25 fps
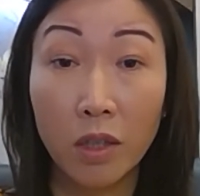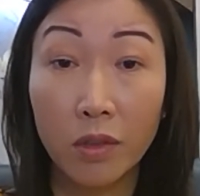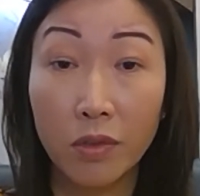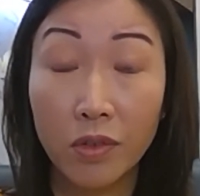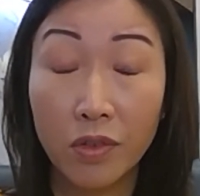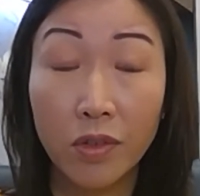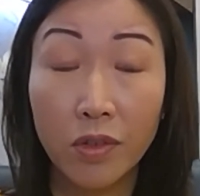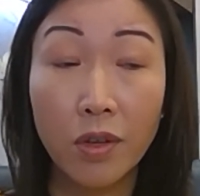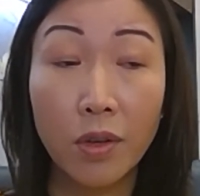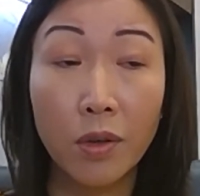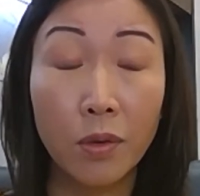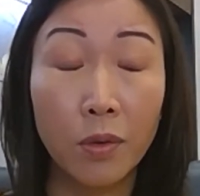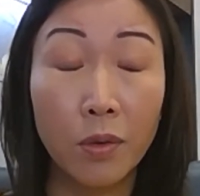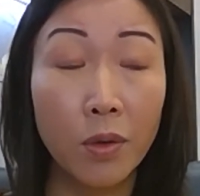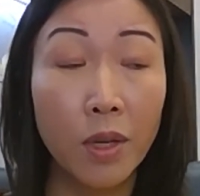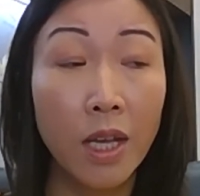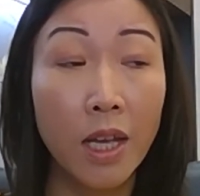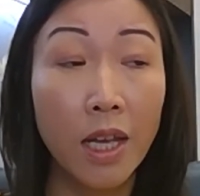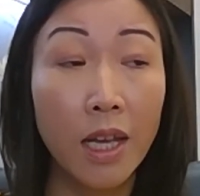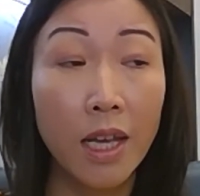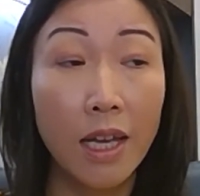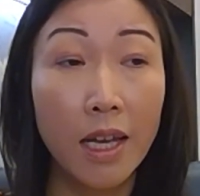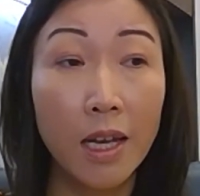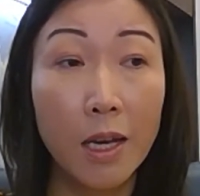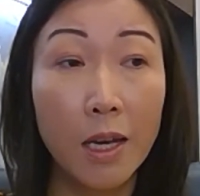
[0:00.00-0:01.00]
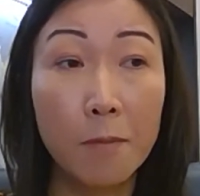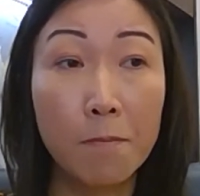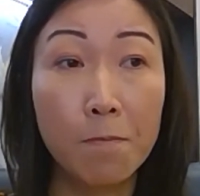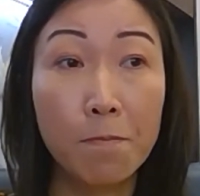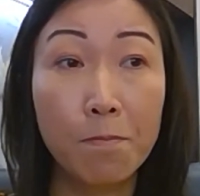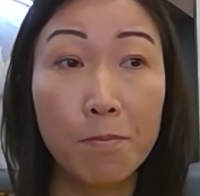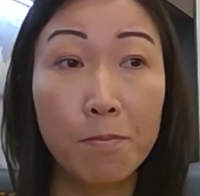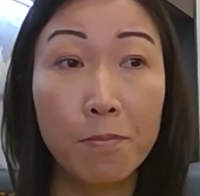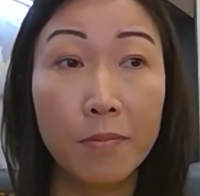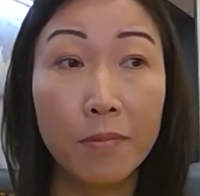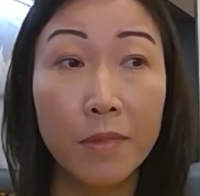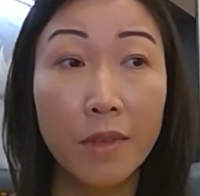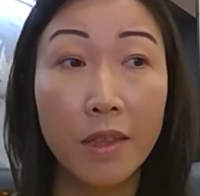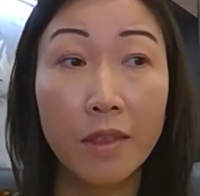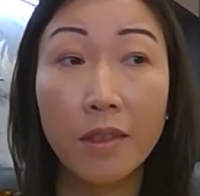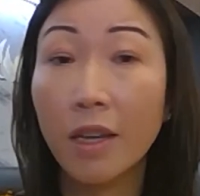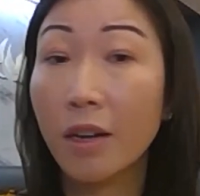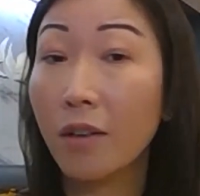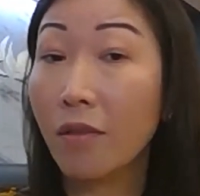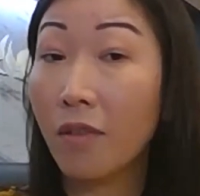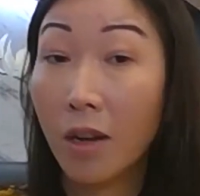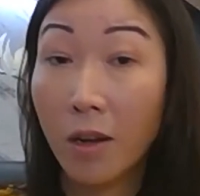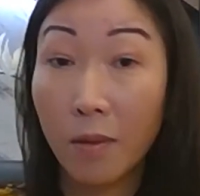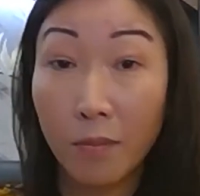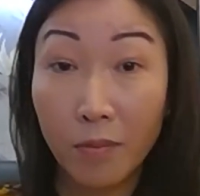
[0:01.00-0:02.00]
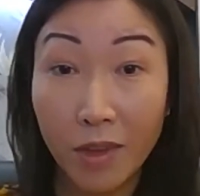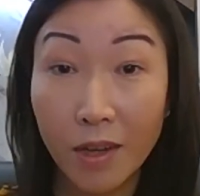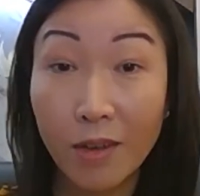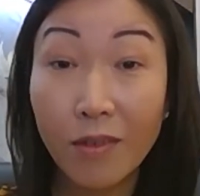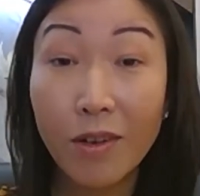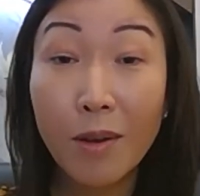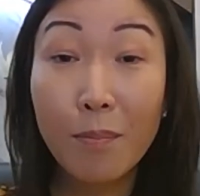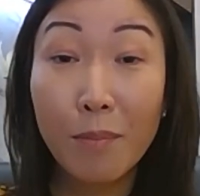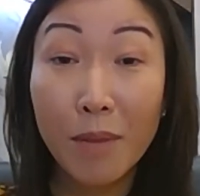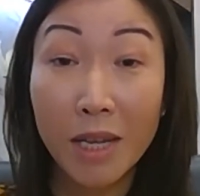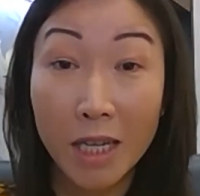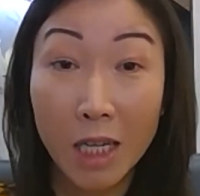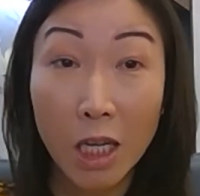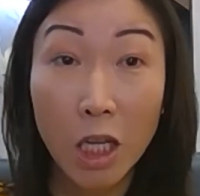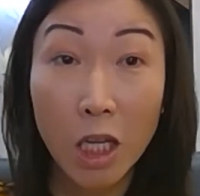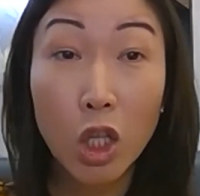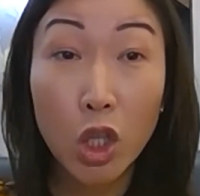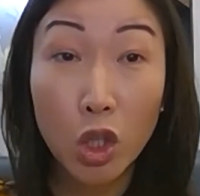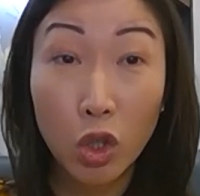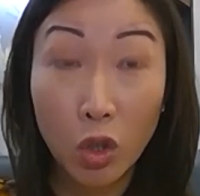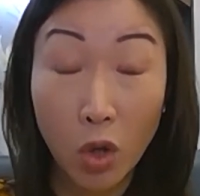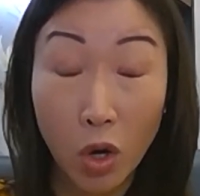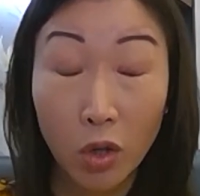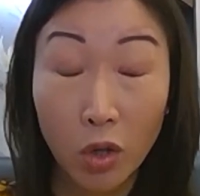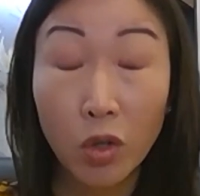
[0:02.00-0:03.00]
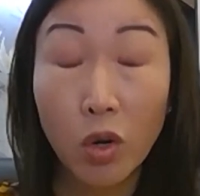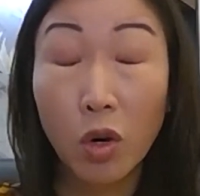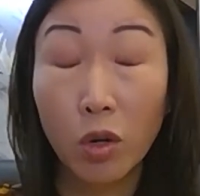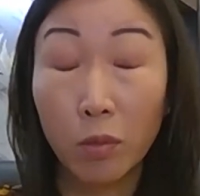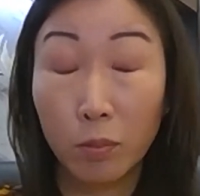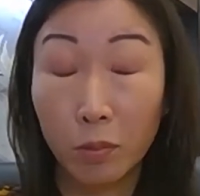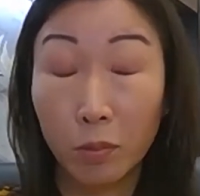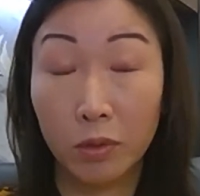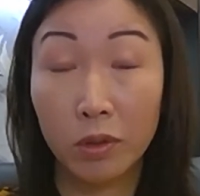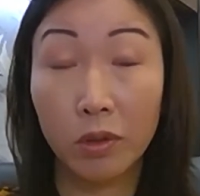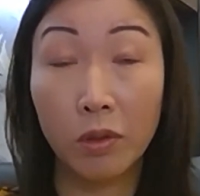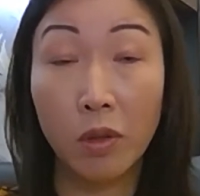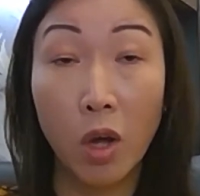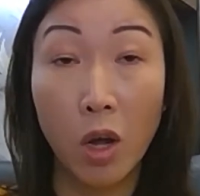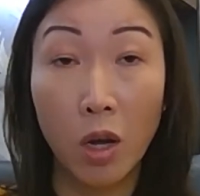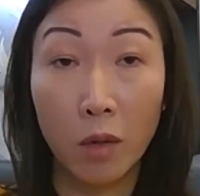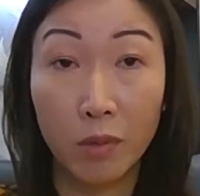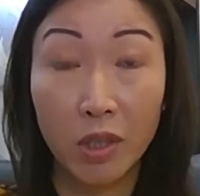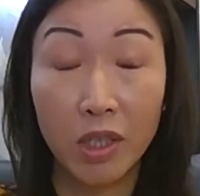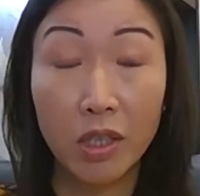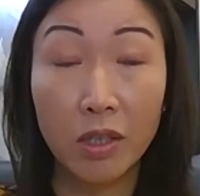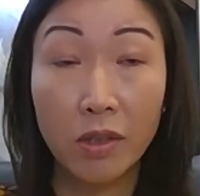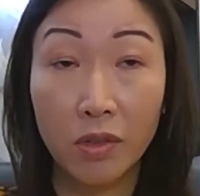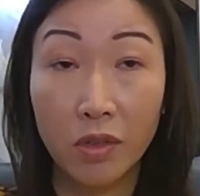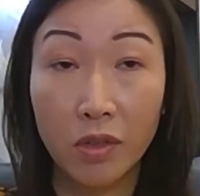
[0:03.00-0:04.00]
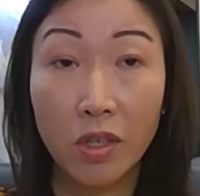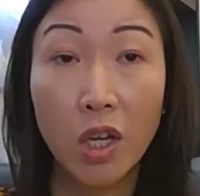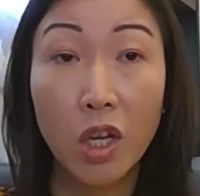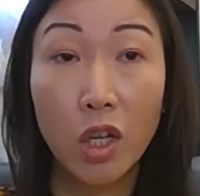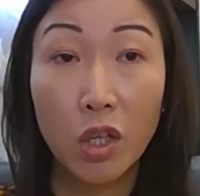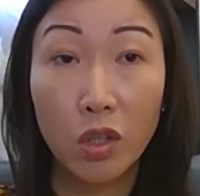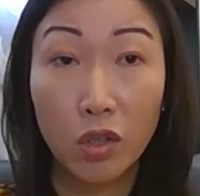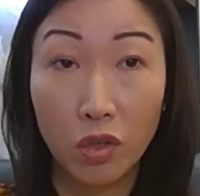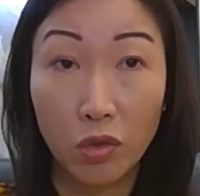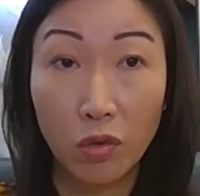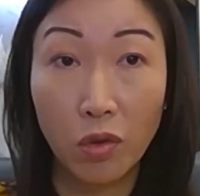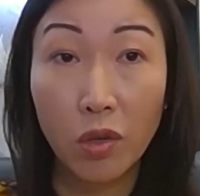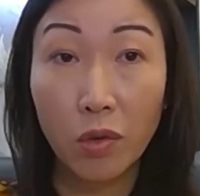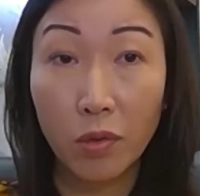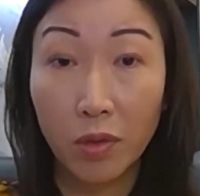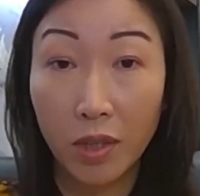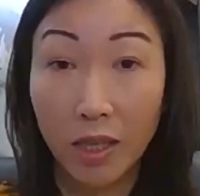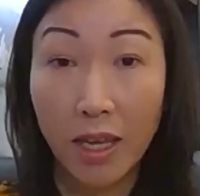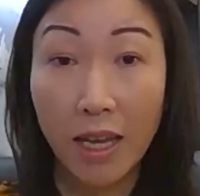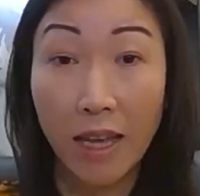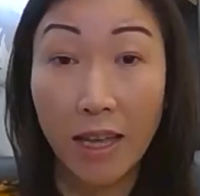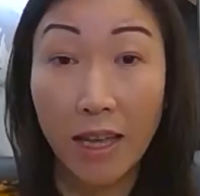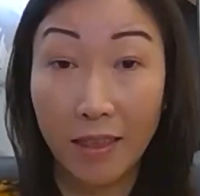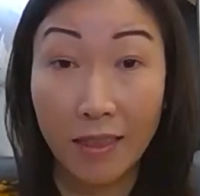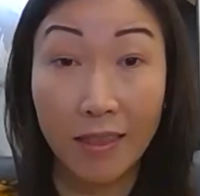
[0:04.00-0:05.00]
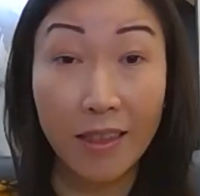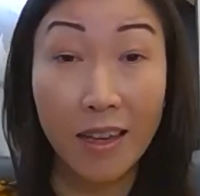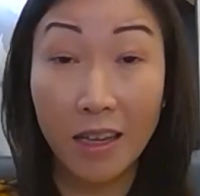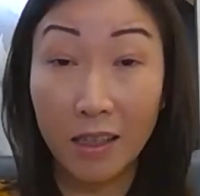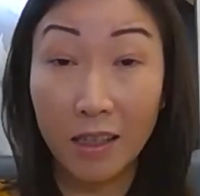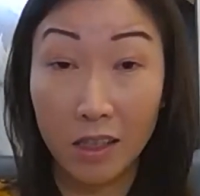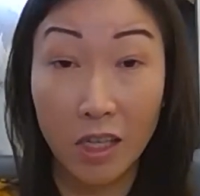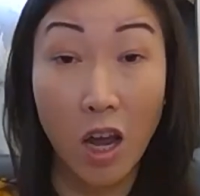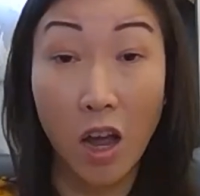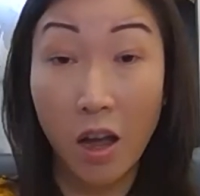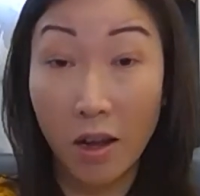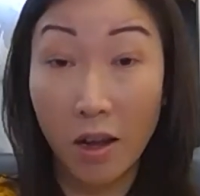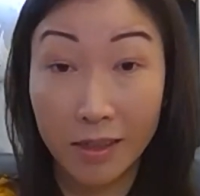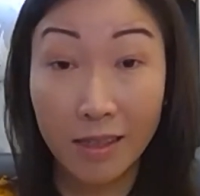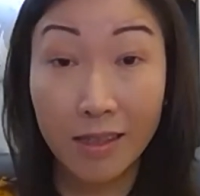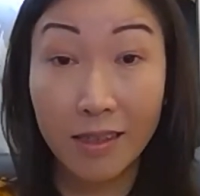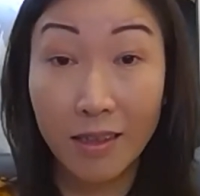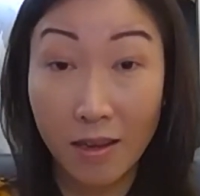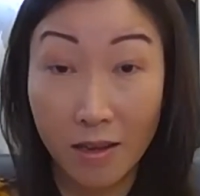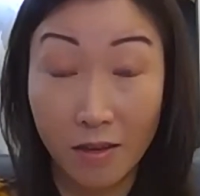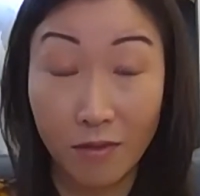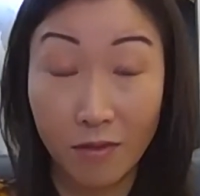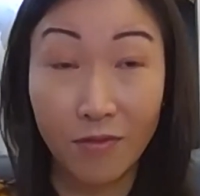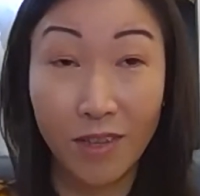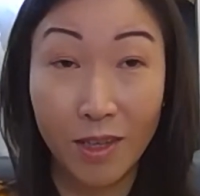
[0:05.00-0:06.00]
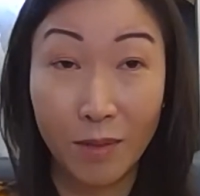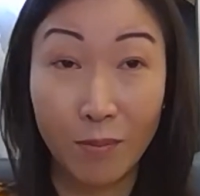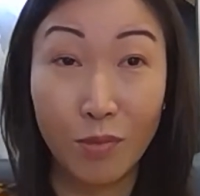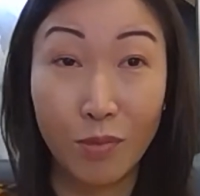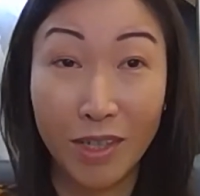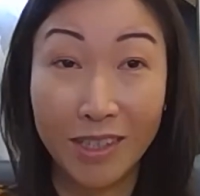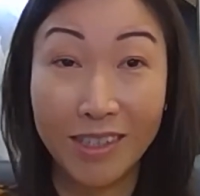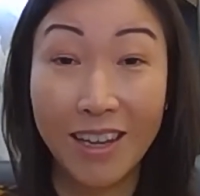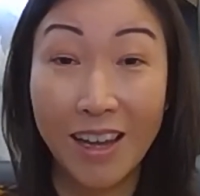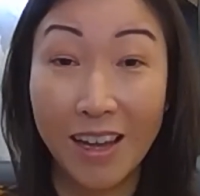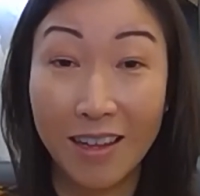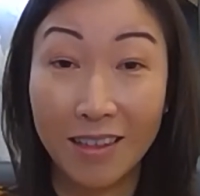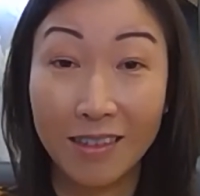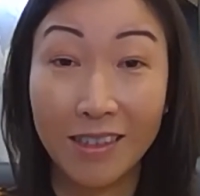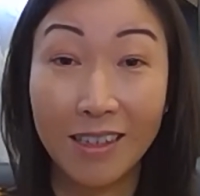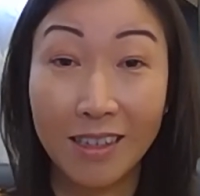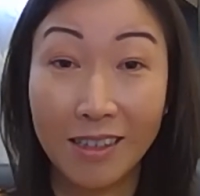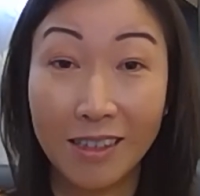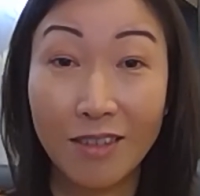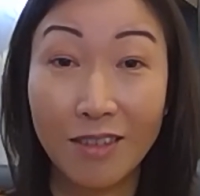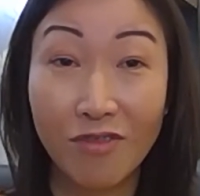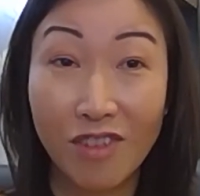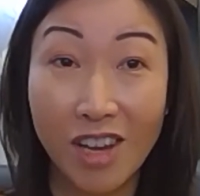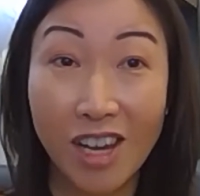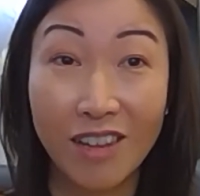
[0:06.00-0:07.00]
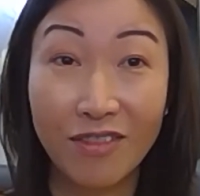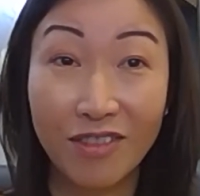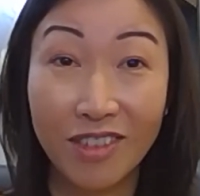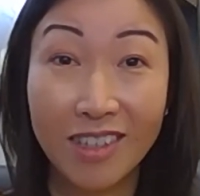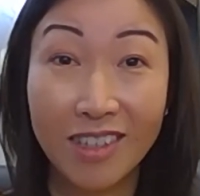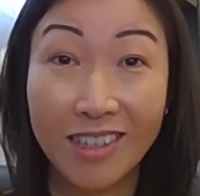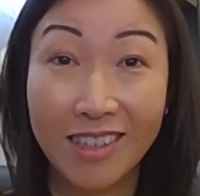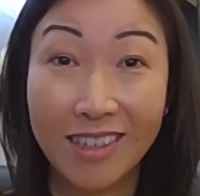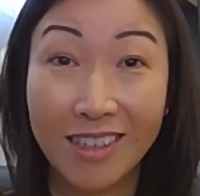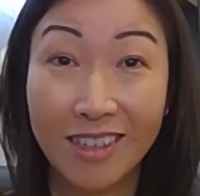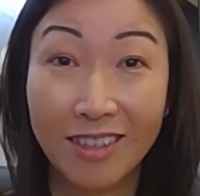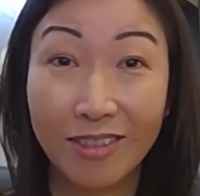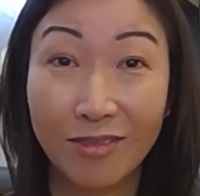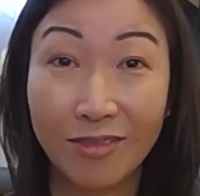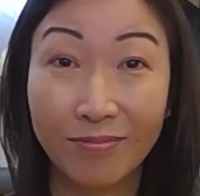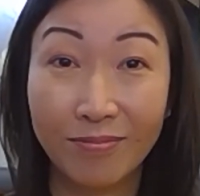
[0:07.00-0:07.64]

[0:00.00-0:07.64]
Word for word: So um, there, are, there are many non-hormonal options to look at that are safe in breast cancer survivors.